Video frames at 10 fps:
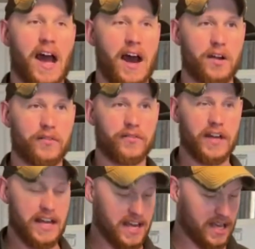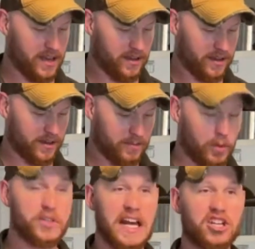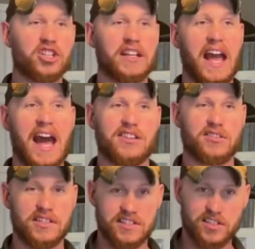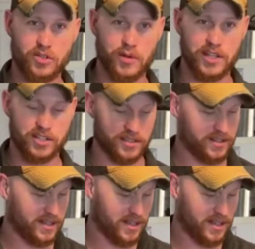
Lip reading: out of a potentially hazardous situation.